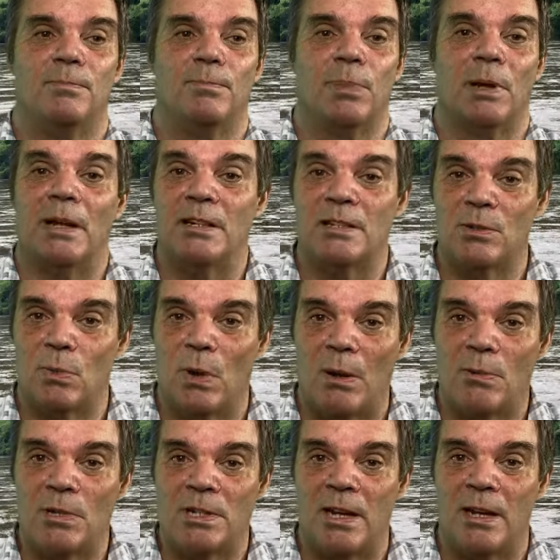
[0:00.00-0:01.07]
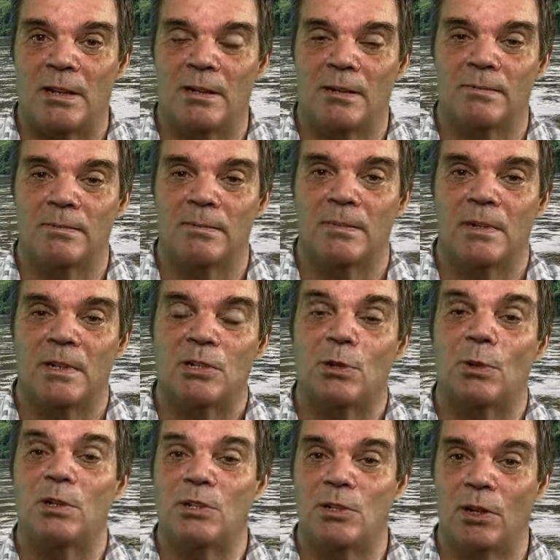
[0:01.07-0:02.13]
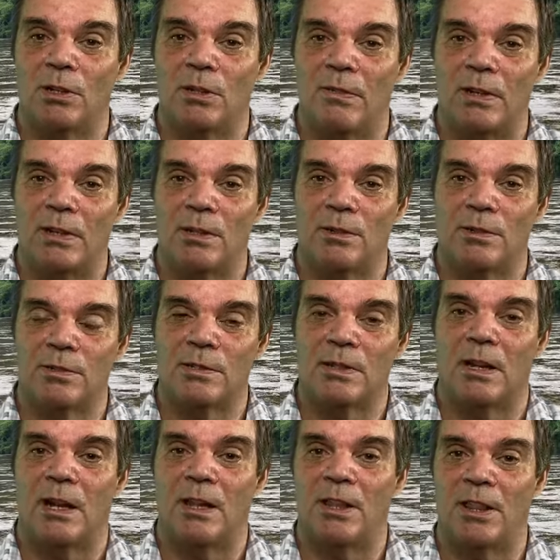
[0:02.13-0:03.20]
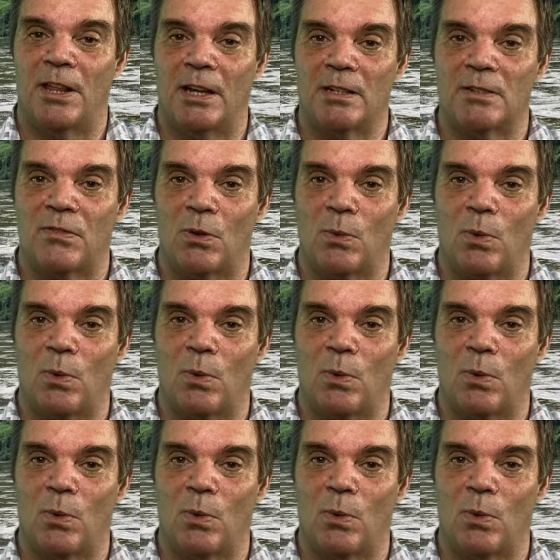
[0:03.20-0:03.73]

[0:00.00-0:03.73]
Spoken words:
places where we stayed. So enjoy the videos and thanks for